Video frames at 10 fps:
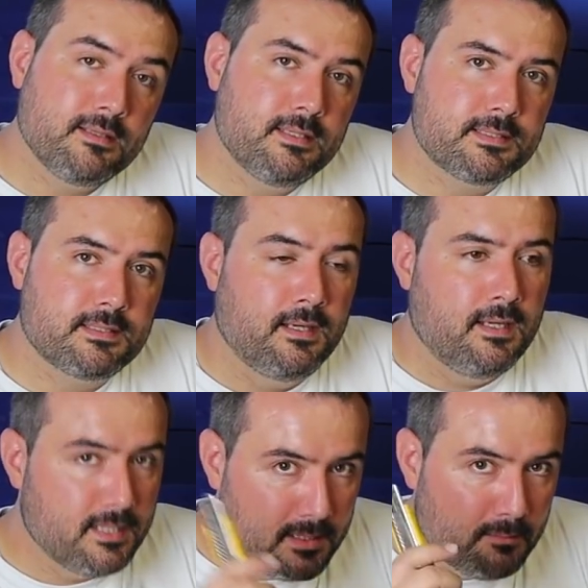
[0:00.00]
list.
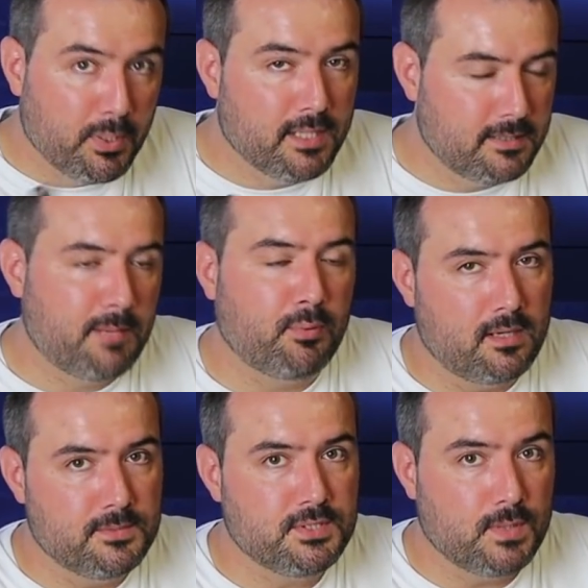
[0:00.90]
But I
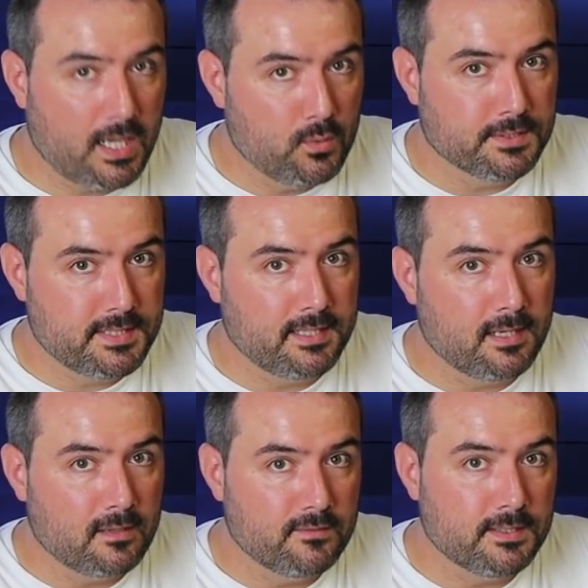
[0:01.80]
promise you, I will take
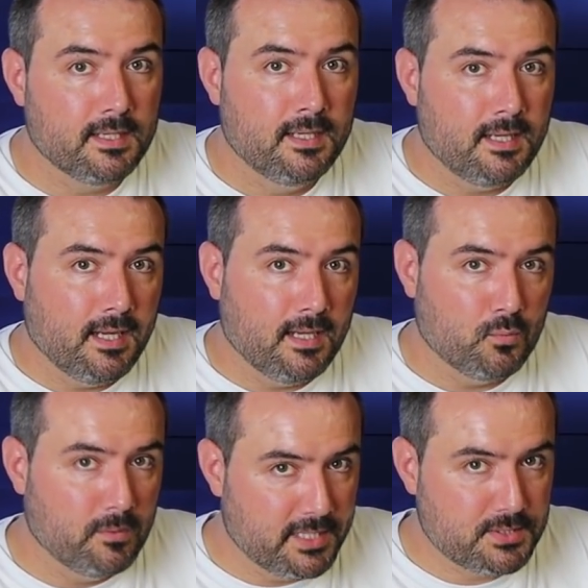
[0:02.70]
care of it,
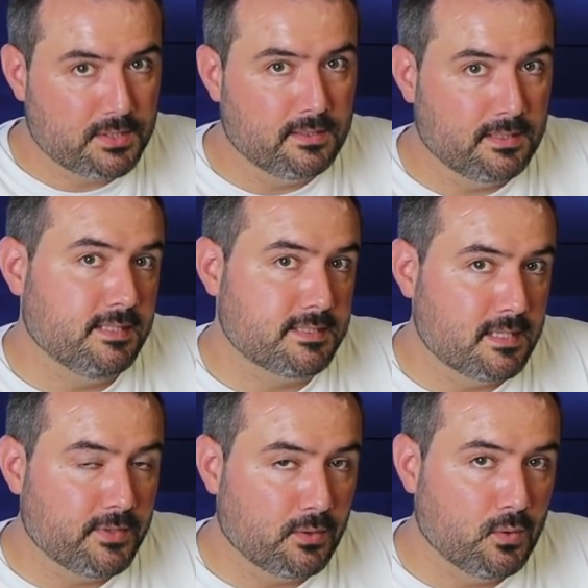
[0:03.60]
and we'll make sure it's
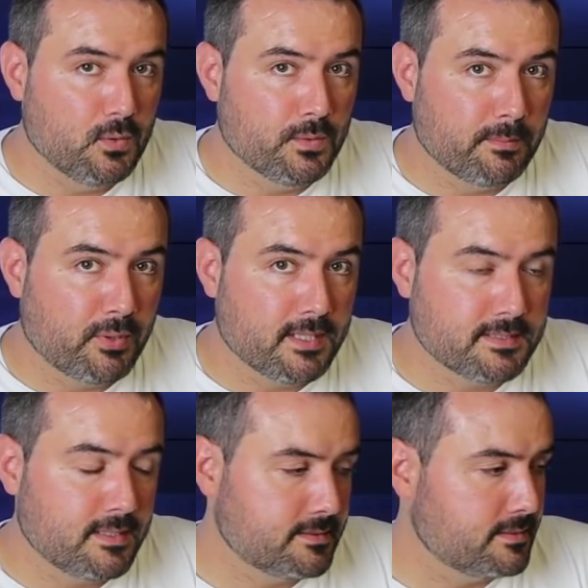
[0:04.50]
something cool in the
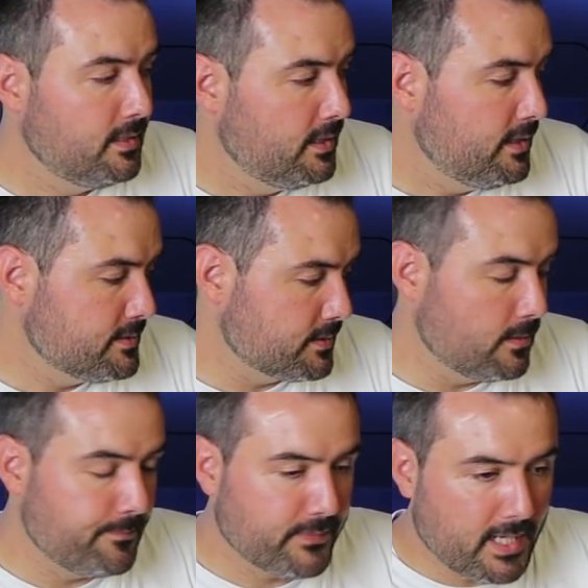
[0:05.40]
process.
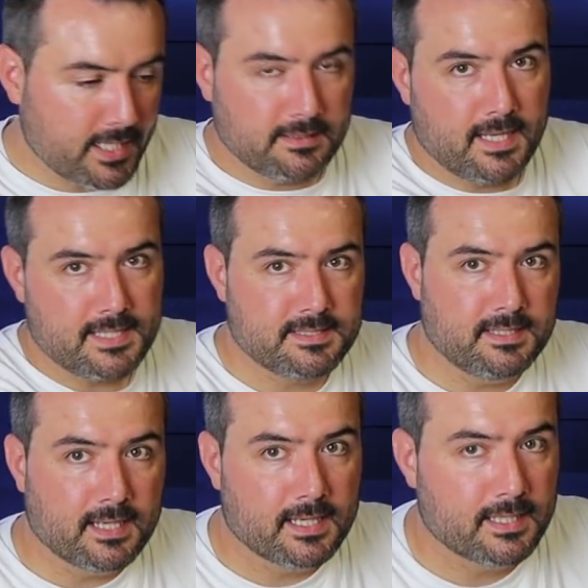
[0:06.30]
So I got the last
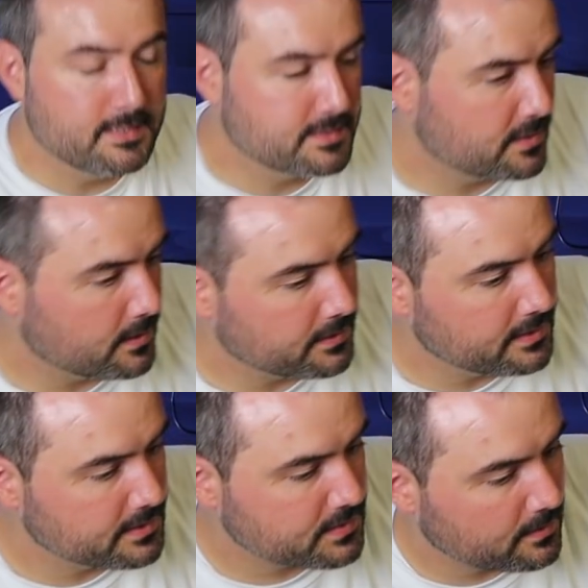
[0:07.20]
thing I got to get installed
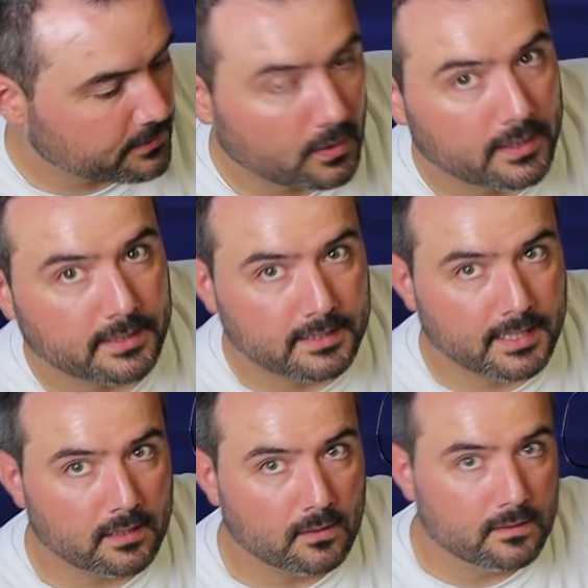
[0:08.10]
here, so I'm going to go ahead and get
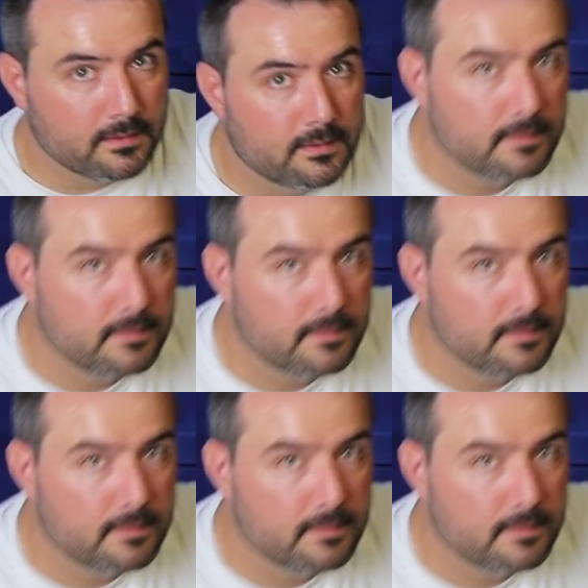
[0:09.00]
that going.